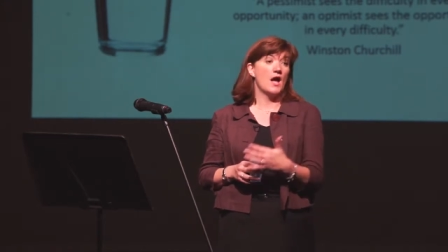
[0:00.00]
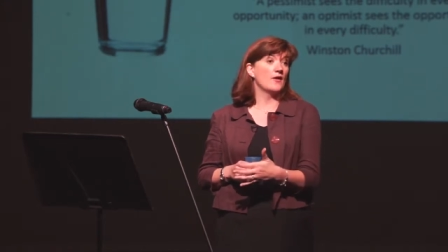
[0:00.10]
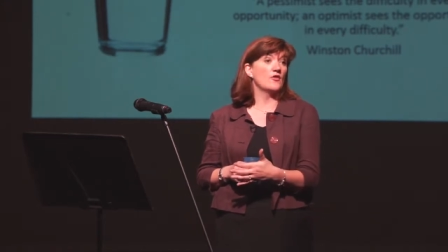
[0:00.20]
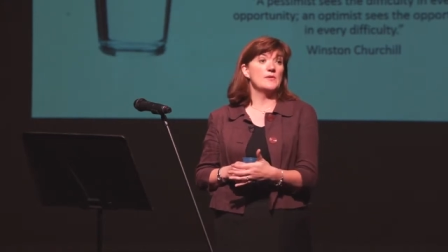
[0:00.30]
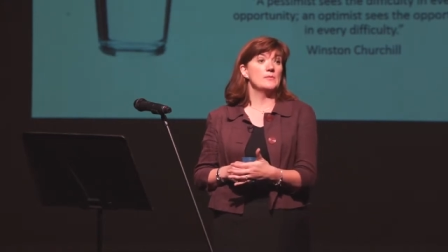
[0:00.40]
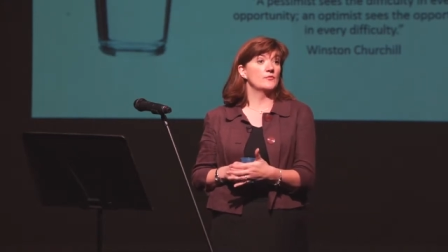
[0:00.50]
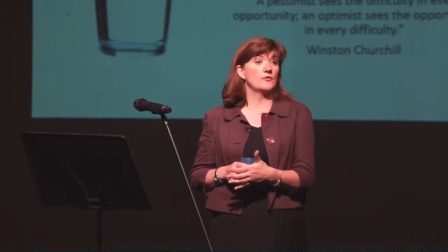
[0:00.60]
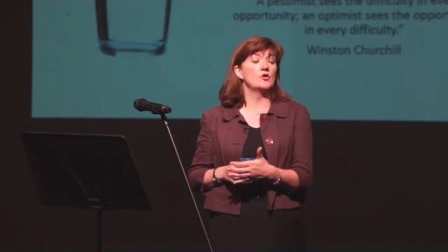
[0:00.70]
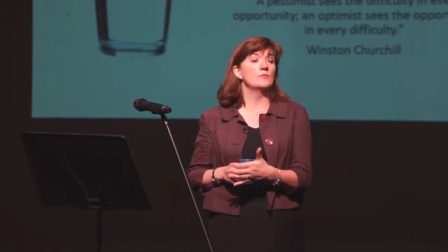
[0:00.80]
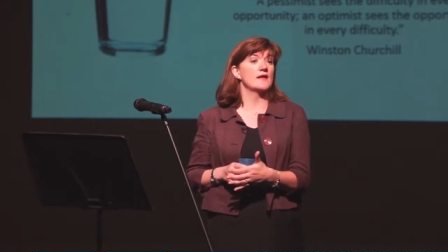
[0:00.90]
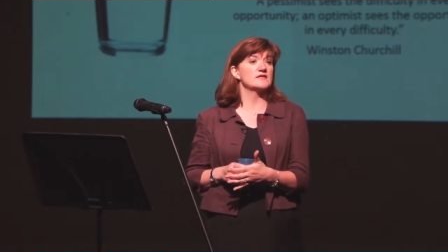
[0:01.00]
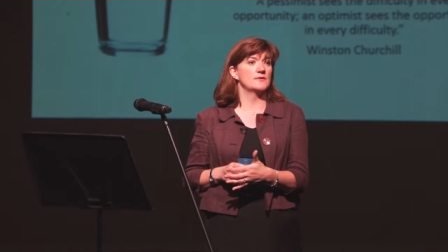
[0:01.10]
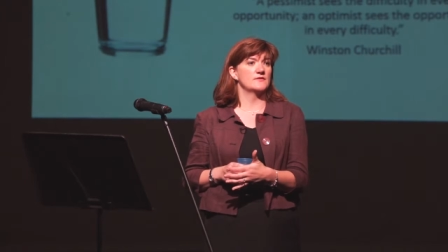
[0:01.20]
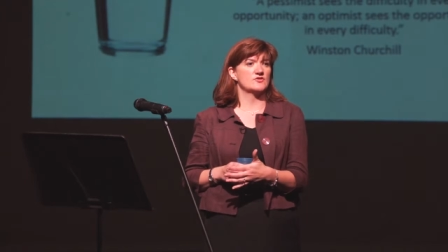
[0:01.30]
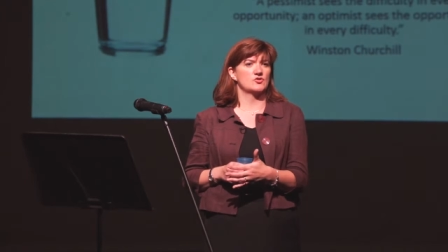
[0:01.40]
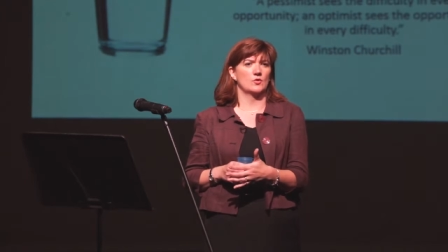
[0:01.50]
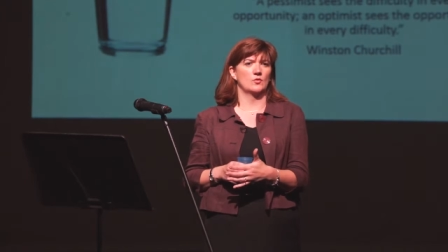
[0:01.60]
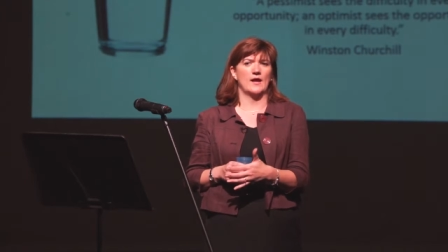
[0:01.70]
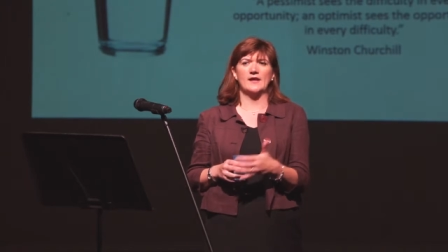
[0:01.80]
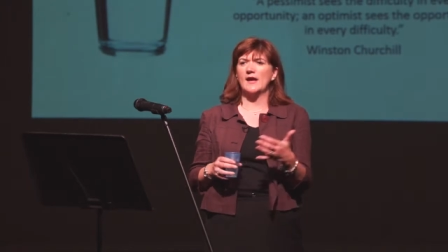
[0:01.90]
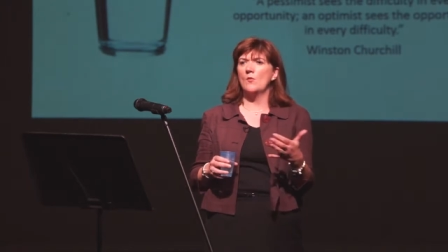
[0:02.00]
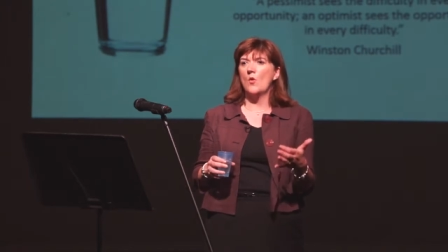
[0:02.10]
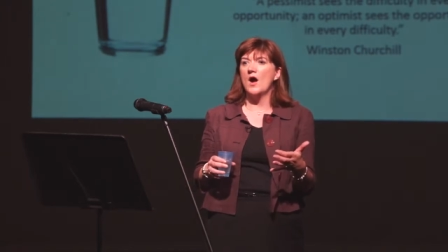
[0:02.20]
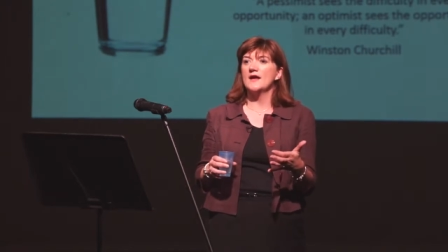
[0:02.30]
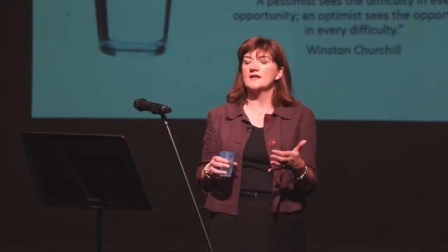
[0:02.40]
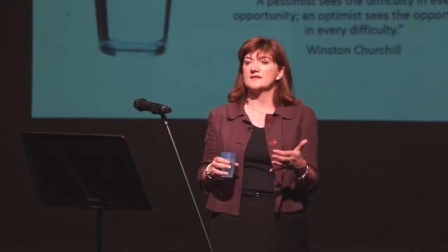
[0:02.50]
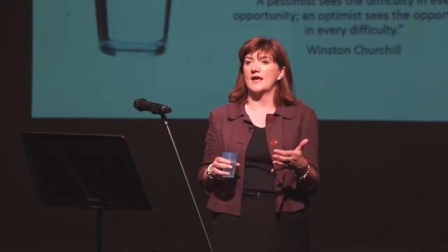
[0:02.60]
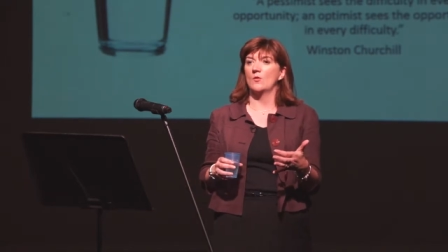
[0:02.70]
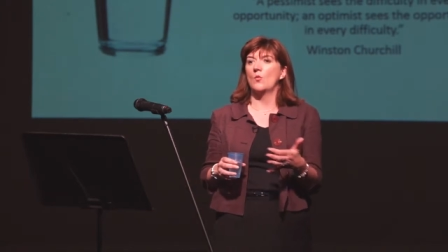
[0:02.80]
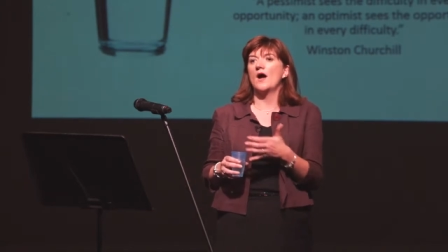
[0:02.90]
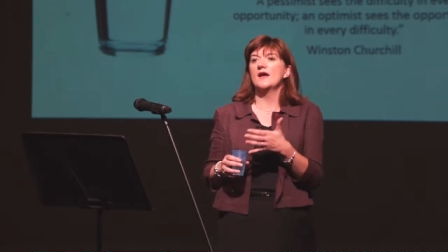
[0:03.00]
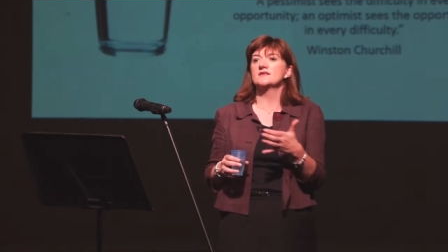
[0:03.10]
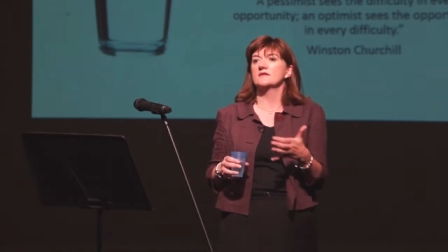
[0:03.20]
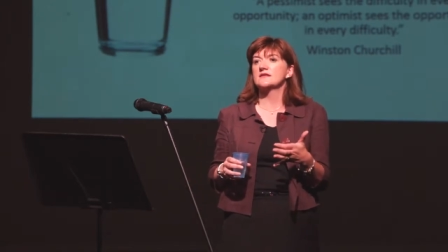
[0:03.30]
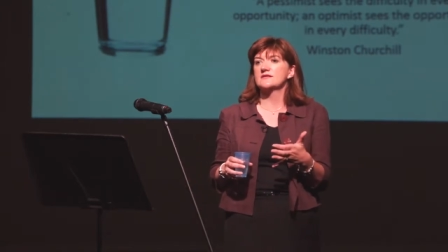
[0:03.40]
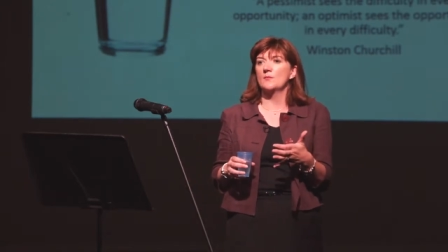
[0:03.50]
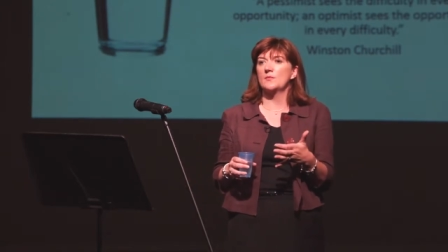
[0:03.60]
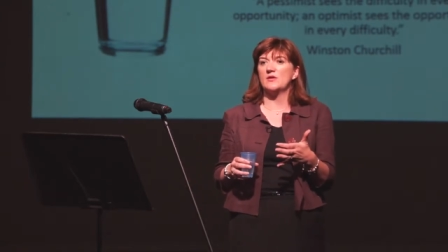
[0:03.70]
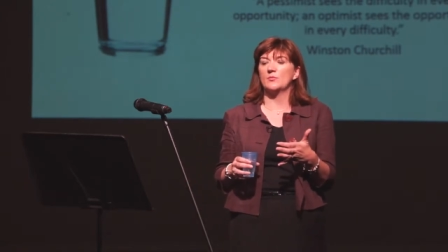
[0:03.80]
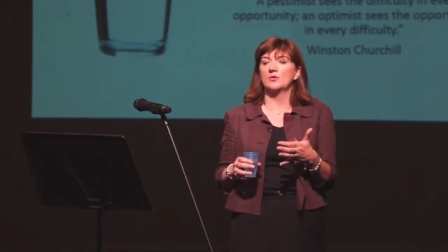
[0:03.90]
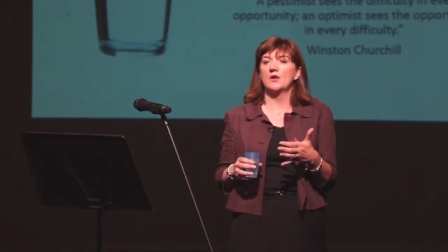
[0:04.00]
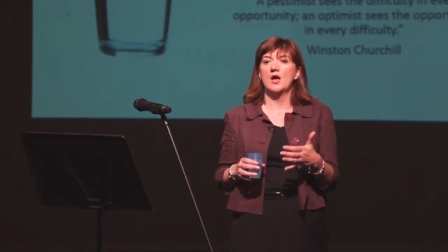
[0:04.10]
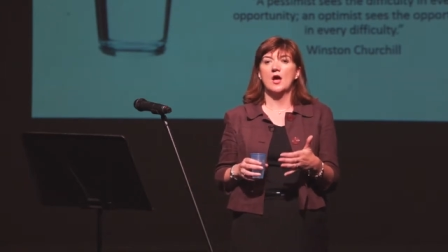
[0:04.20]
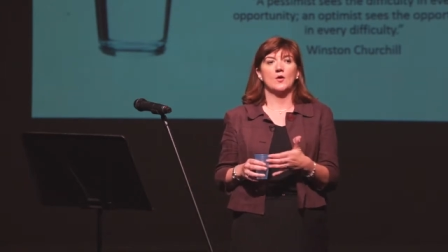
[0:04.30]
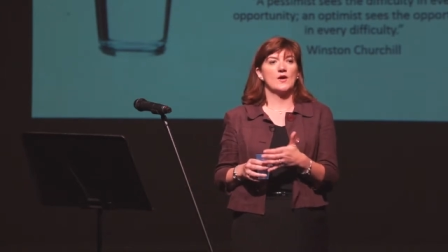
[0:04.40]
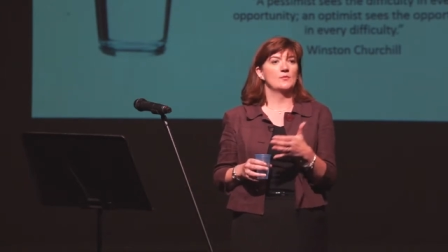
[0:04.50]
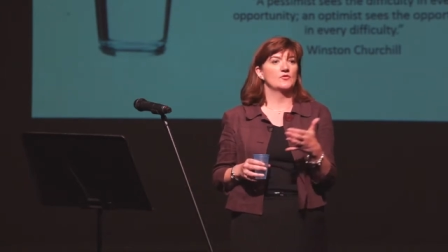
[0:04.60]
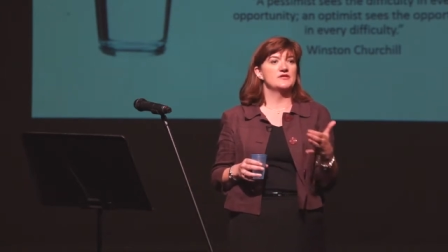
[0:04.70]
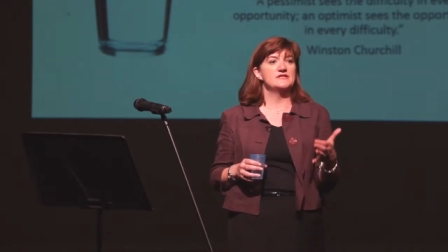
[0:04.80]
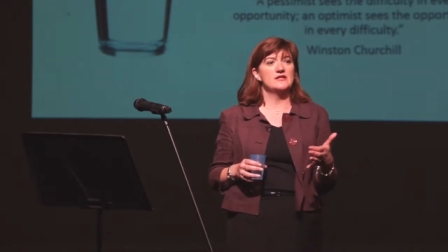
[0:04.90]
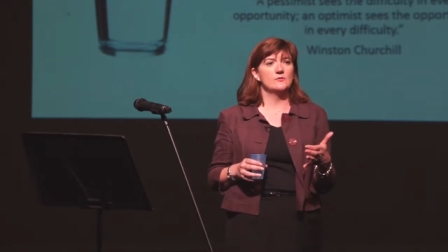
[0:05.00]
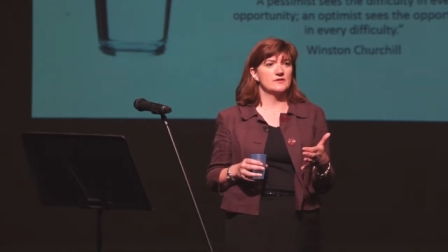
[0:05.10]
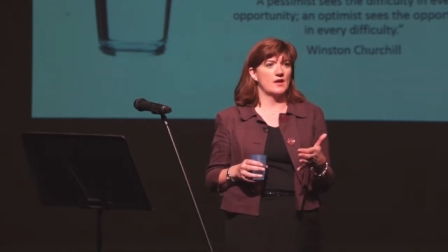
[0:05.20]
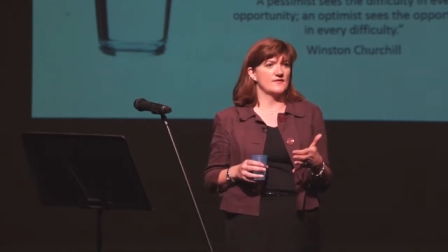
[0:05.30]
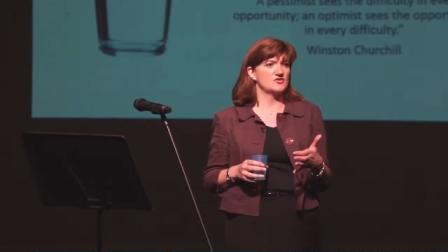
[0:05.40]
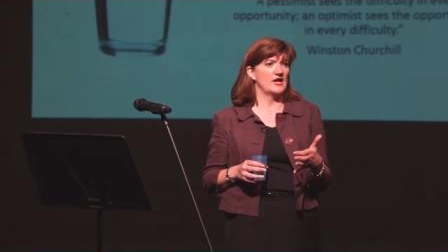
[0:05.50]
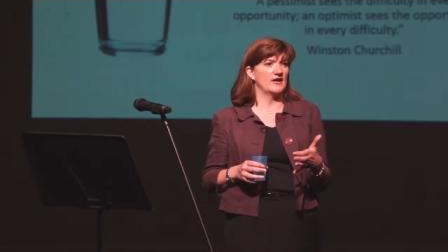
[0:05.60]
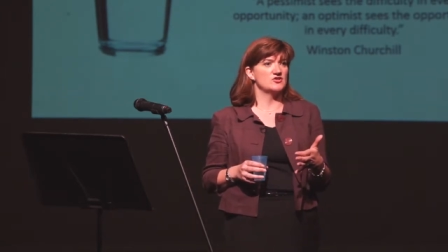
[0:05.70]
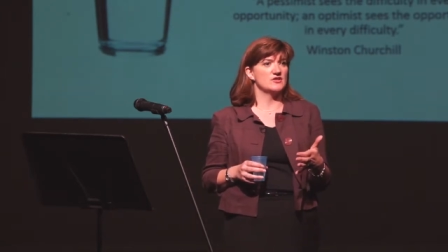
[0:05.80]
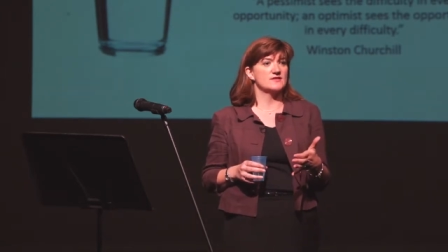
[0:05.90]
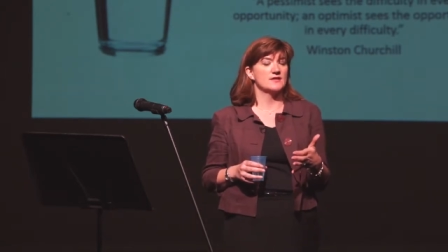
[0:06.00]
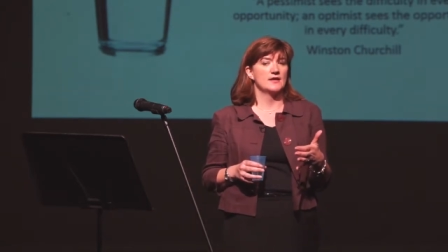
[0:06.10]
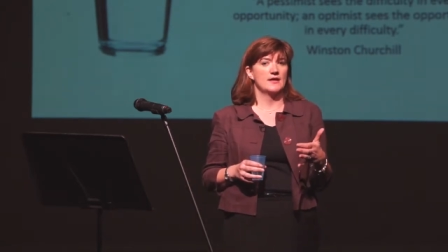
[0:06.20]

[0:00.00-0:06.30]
And other people for whom that's a bit of a struggle. And again, why is that? Why is it that some people are able to deal with life's challenges